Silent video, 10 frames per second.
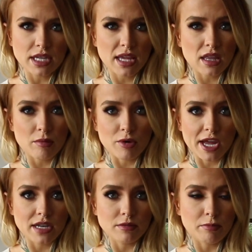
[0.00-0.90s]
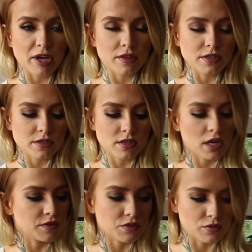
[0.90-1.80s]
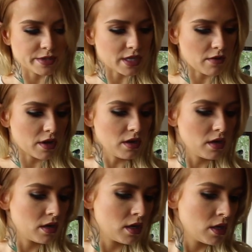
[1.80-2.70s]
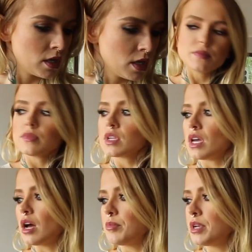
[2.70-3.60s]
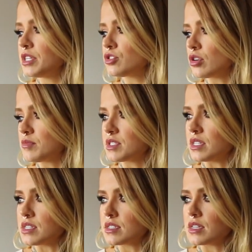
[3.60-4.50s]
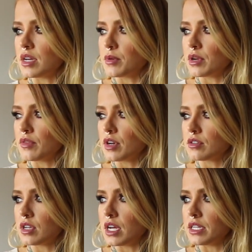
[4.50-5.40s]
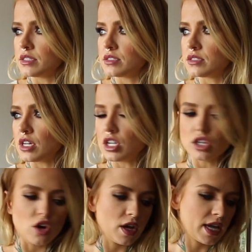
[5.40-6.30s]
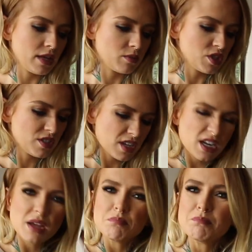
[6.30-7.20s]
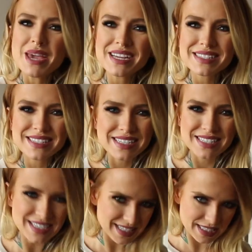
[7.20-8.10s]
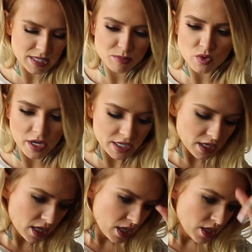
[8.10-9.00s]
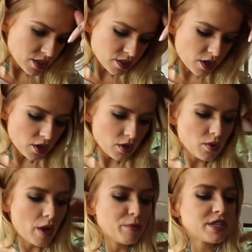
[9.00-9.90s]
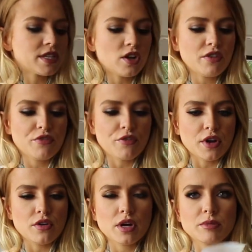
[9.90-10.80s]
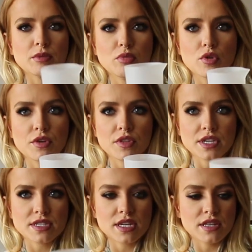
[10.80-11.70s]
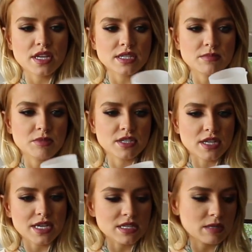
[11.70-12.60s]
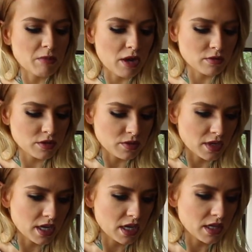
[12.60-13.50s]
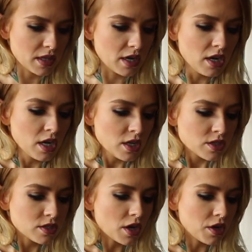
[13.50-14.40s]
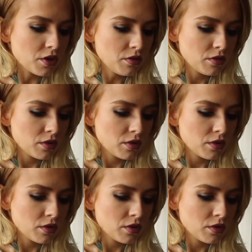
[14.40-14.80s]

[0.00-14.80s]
like that brand, but there's a ton of different ones out there. How many drops did it say when I read online? A lot, hey? We're just gonna mix until it seems right. So, because I don't have a funnel, I'm gonna pour things in this because it has a spout so I can get it in there. So,